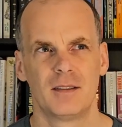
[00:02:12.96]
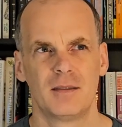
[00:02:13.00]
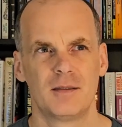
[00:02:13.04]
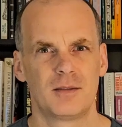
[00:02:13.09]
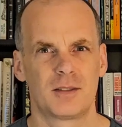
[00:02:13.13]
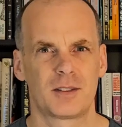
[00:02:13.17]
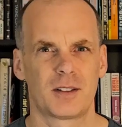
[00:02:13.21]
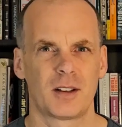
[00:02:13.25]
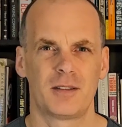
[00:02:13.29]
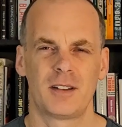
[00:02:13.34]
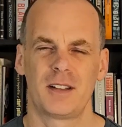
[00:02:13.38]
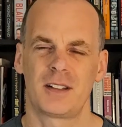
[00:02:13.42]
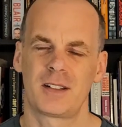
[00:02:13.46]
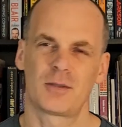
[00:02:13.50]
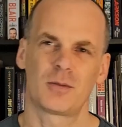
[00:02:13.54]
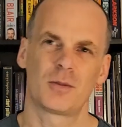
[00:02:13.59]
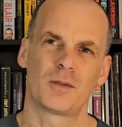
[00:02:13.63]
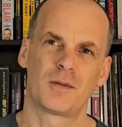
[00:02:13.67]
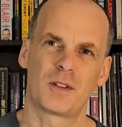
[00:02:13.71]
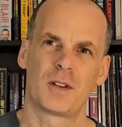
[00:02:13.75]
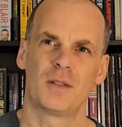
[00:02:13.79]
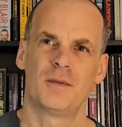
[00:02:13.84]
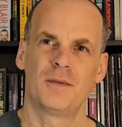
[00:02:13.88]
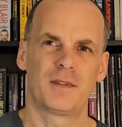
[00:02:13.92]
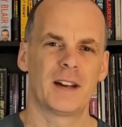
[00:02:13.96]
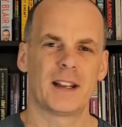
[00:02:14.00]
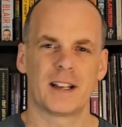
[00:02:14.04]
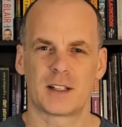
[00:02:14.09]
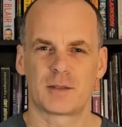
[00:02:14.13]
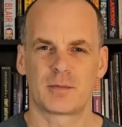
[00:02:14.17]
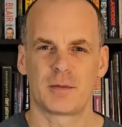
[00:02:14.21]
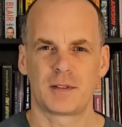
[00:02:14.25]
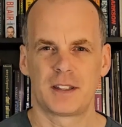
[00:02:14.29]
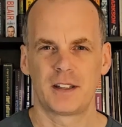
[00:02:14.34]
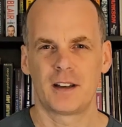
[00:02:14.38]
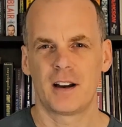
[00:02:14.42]
So this sort of
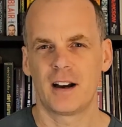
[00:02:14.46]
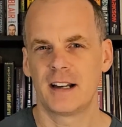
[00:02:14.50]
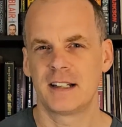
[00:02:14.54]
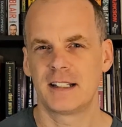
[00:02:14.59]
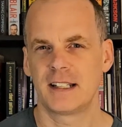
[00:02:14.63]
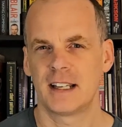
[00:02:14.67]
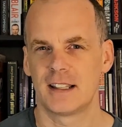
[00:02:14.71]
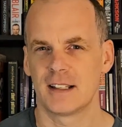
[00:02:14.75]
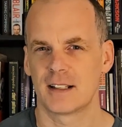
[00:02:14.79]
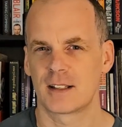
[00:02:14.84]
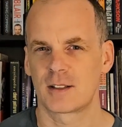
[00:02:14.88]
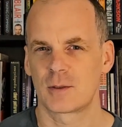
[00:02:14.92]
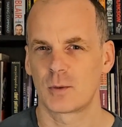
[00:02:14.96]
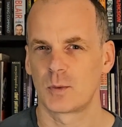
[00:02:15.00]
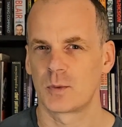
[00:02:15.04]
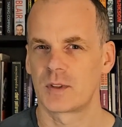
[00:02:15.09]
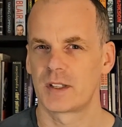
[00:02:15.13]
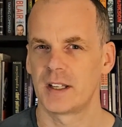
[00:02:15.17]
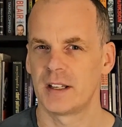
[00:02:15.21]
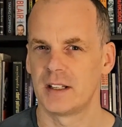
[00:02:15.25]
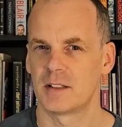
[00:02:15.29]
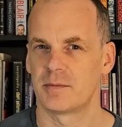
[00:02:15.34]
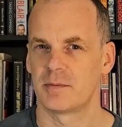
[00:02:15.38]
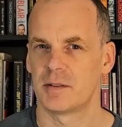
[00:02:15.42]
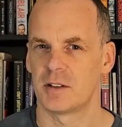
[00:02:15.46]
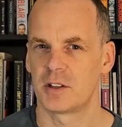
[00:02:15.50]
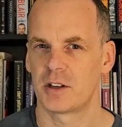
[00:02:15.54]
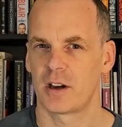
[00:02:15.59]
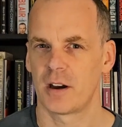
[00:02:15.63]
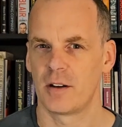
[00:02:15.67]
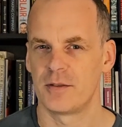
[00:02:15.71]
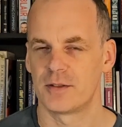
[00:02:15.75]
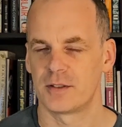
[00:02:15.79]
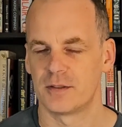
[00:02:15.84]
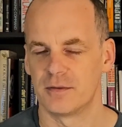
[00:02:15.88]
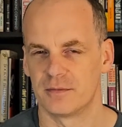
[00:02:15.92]
conflicts with the idea that Saul seemed to be
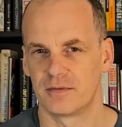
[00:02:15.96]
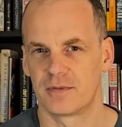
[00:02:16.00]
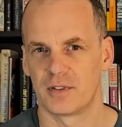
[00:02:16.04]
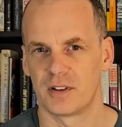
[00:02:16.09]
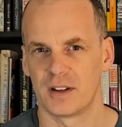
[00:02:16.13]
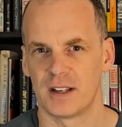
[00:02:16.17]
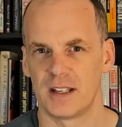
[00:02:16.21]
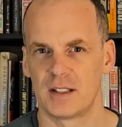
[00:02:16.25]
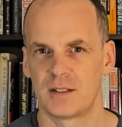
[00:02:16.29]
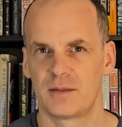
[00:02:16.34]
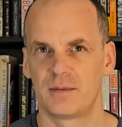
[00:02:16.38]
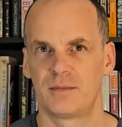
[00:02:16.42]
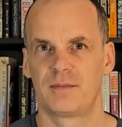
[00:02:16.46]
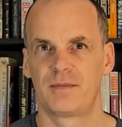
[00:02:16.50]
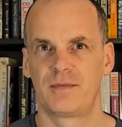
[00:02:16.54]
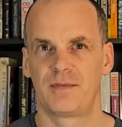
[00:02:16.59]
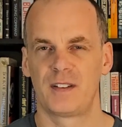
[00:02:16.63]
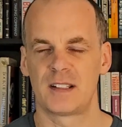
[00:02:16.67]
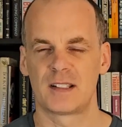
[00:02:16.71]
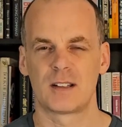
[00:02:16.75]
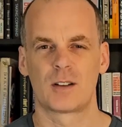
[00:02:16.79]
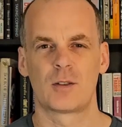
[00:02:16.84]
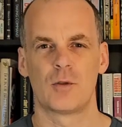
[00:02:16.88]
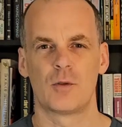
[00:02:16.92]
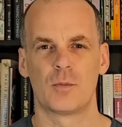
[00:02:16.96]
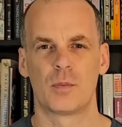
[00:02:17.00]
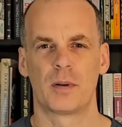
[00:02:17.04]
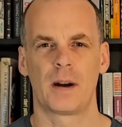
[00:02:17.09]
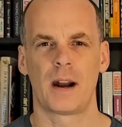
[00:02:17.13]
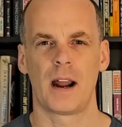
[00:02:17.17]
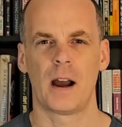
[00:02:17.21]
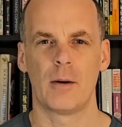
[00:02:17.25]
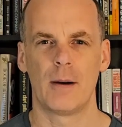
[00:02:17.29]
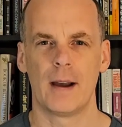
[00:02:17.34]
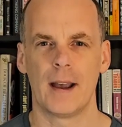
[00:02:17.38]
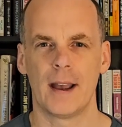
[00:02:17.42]
chosen for his physical
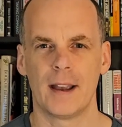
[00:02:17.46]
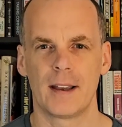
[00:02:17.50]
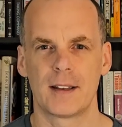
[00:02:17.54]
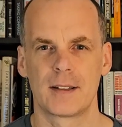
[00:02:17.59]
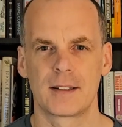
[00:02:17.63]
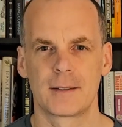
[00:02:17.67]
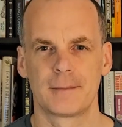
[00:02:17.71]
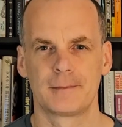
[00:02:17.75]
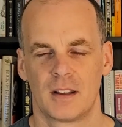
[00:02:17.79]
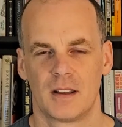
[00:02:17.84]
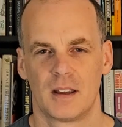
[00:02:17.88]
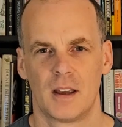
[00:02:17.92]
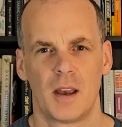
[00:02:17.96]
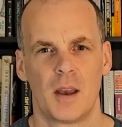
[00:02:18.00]
prowess.